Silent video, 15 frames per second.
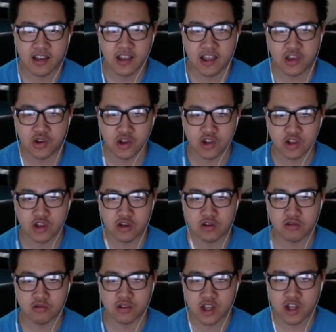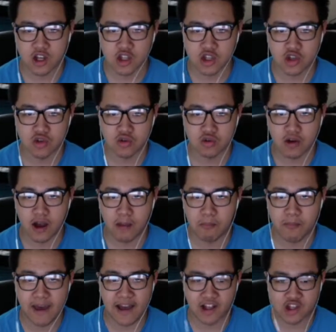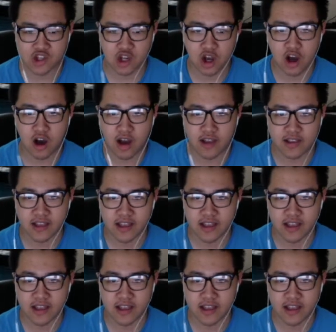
that you can use to match on